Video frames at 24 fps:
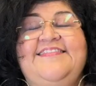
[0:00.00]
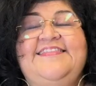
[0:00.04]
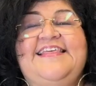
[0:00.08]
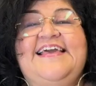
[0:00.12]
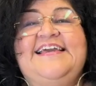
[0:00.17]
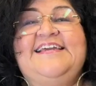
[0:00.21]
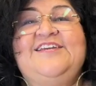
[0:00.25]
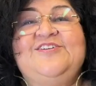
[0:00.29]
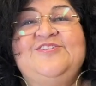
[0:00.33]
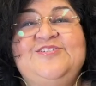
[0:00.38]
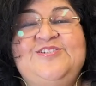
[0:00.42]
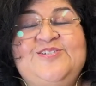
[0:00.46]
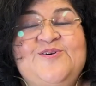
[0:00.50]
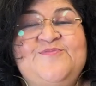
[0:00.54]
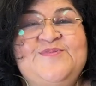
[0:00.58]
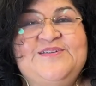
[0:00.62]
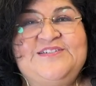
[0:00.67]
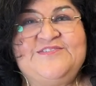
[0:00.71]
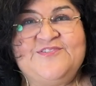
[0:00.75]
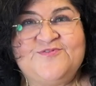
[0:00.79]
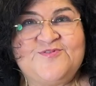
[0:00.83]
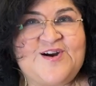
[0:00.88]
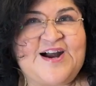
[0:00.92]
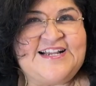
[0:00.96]
Thank you so much
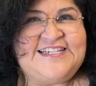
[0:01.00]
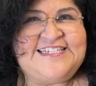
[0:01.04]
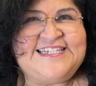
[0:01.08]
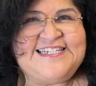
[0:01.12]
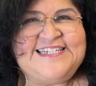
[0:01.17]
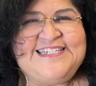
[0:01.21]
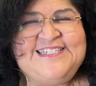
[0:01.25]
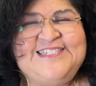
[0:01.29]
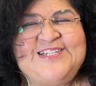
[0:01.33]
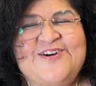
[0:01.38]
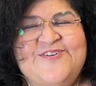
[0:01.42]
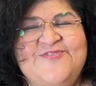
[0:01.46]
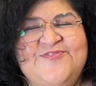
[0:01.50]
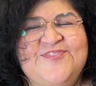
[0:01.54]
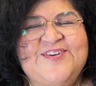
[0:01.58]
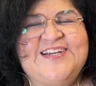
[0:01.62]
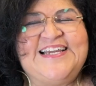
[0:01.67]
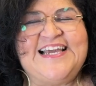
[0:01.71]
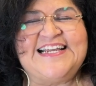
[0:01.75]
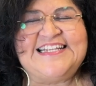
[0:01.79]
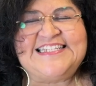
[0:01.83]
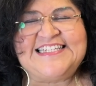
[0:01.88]
for watching. Don't forget